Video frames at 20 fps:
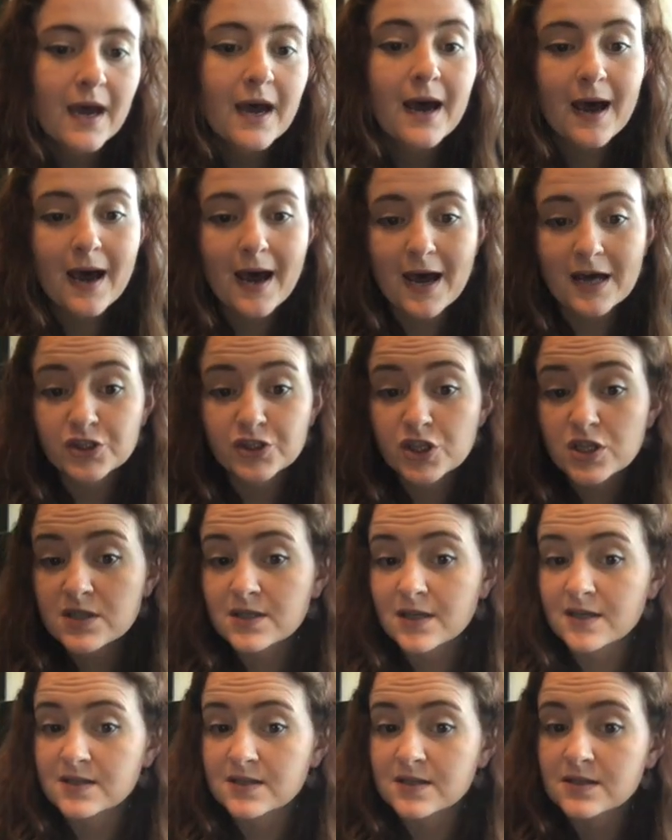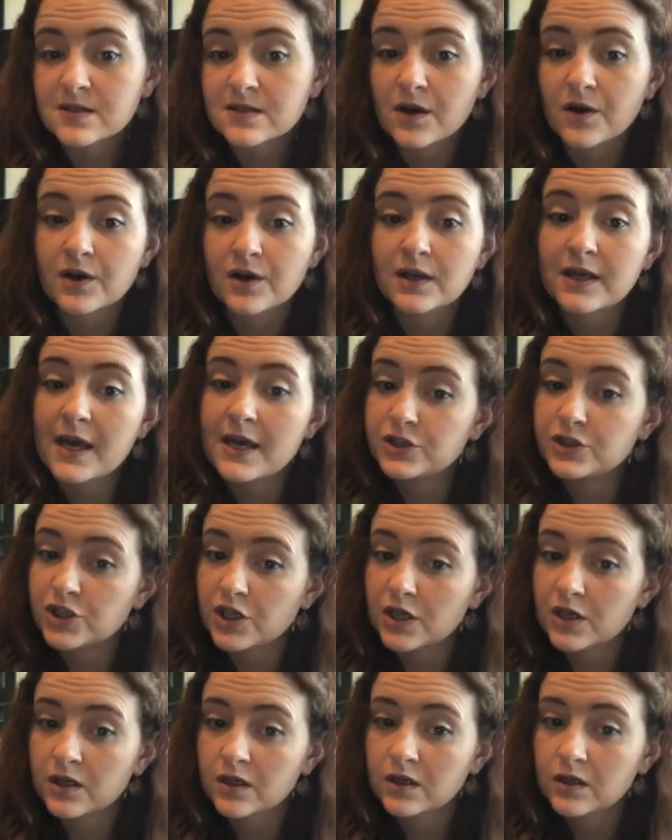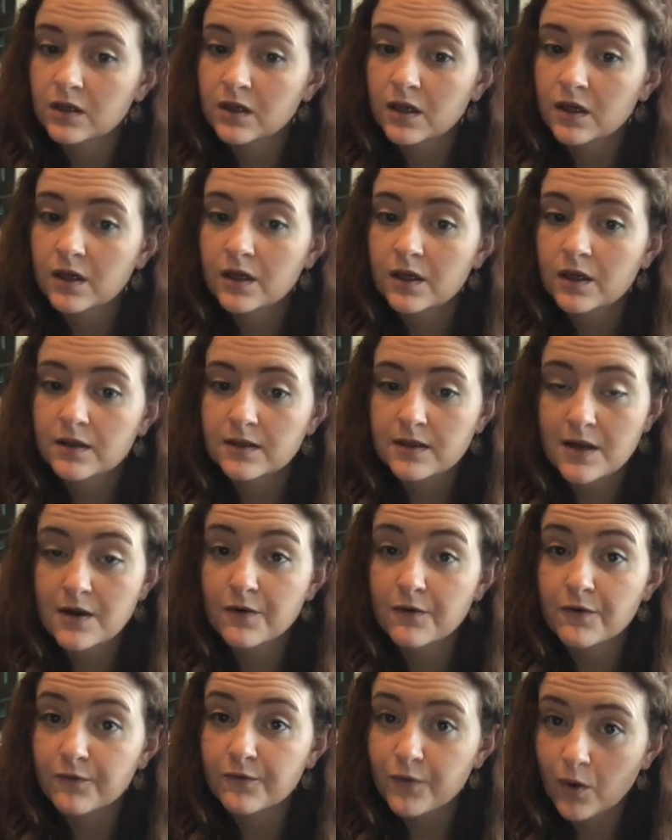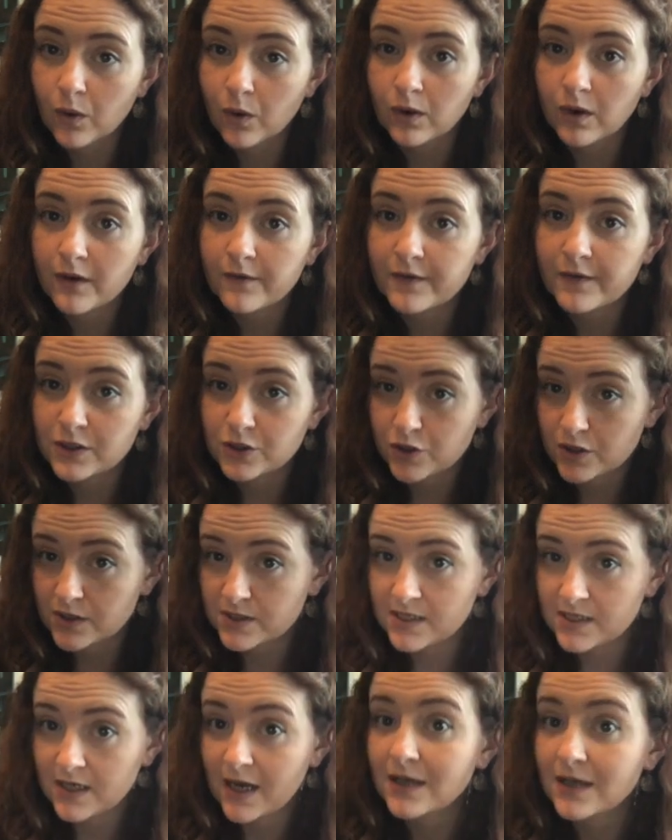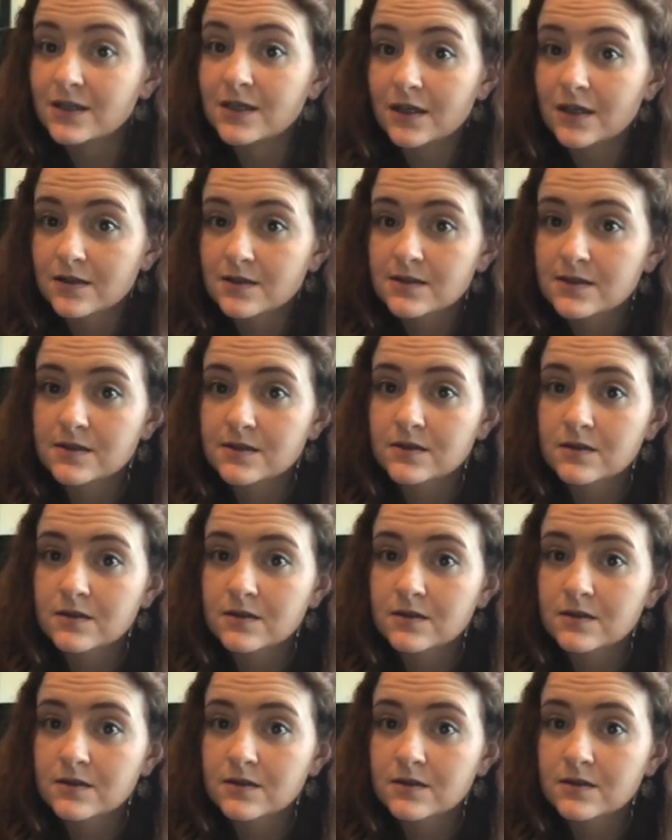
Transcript: Ashley's lessons are engaging. They are full of interesting ideas.